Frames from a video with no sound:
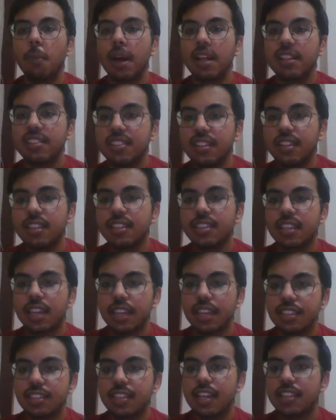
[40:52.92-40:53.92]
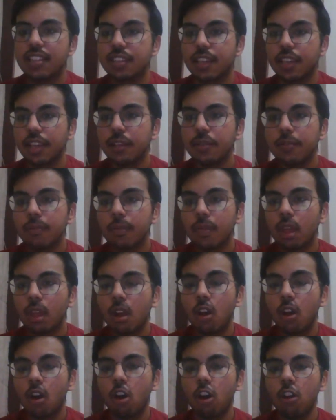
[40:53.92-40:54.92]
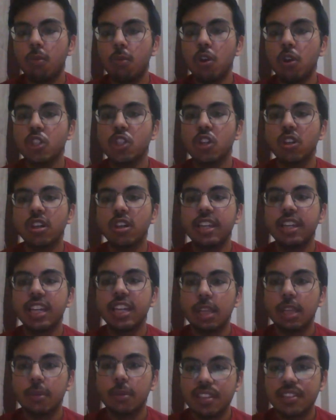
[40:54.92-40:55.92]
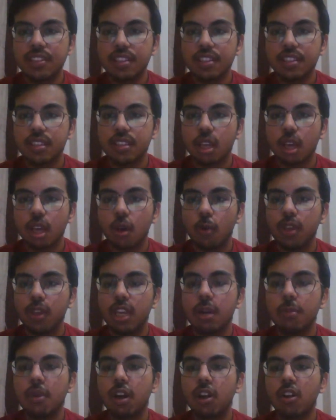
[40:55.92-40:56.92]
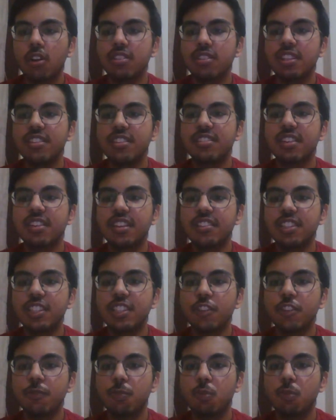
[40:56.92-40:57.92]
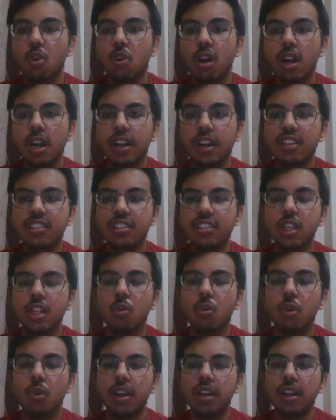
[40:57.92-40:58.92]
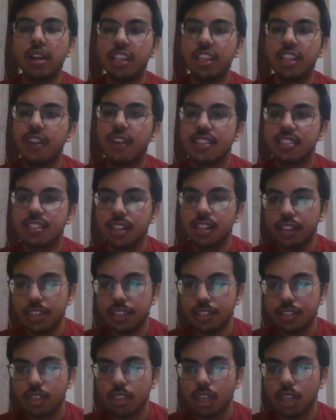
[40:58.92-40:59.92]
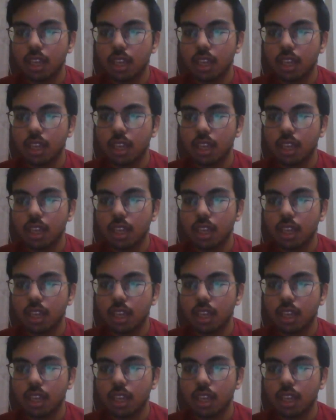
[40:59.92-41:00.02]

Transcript: Mansi Desai is asking, almost on a daily basis, we come across instances of poor condition in quarantine facilities.